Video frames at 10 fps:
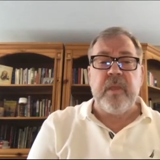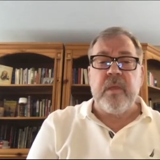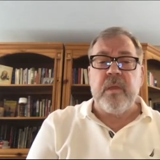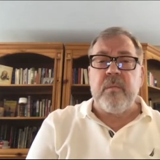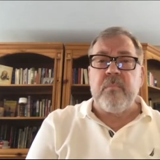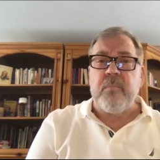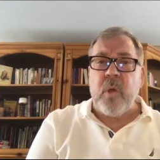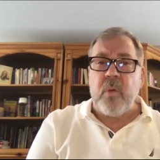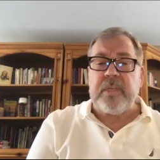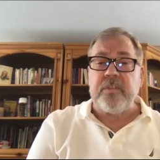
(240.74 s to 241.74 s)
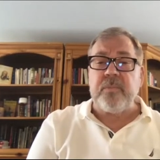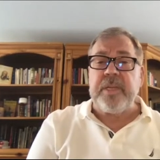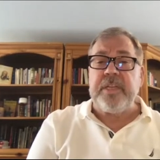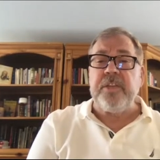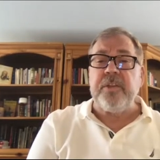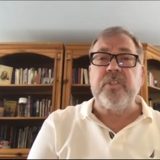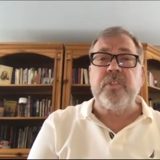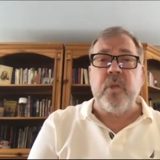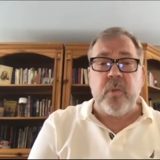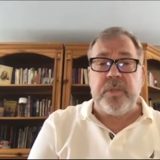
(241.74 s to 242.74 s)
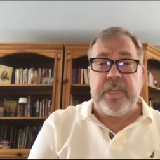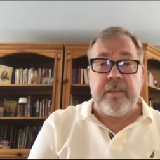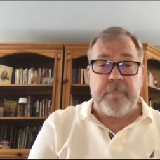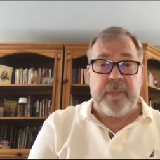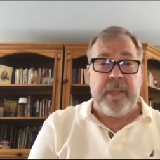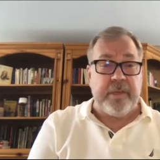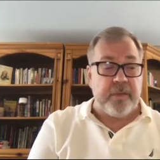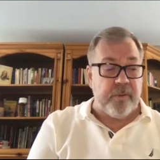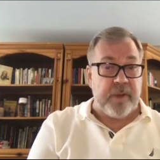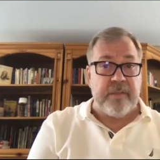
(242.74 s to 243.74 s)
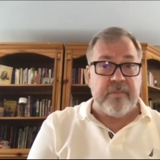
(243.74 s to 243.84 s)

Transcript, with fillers: moments when you're so deep in grief.